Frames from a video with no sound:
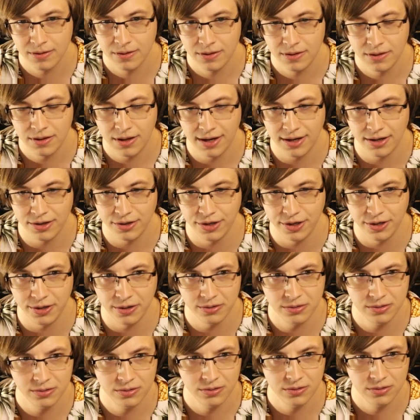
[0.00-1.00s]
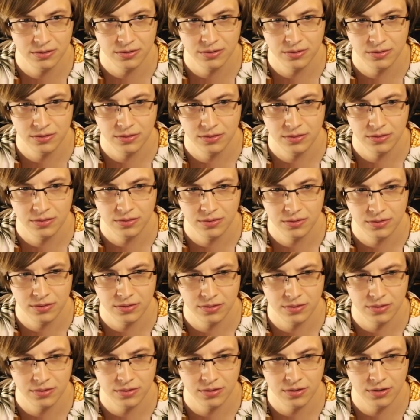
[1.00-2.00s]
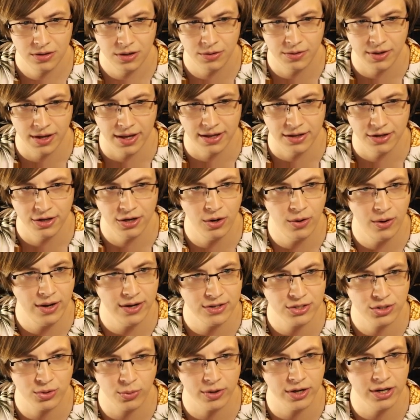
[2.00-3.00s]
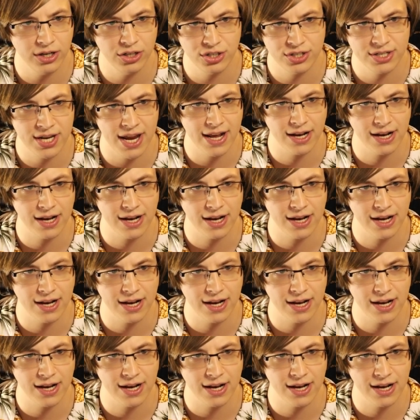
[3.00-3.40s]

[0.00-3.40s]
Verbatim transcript: I don't know. Okay, you know what? So we're gonna just take